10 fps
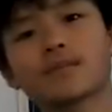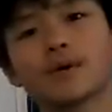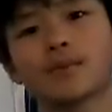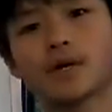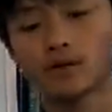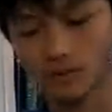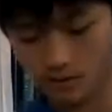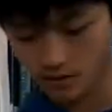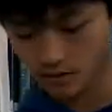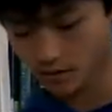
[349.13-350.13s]

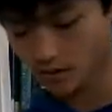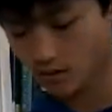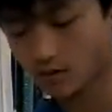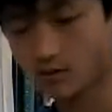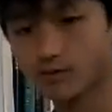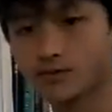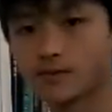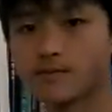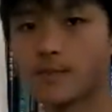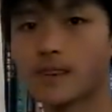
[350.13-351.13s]
amount of
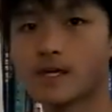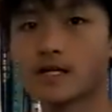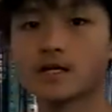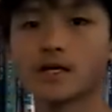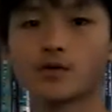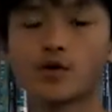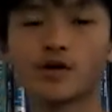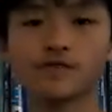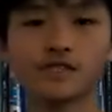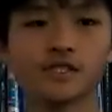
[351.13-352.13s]

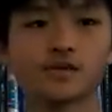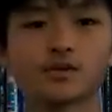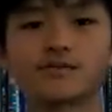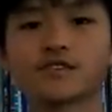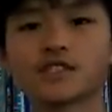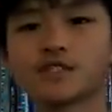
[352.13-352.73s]
gravity or different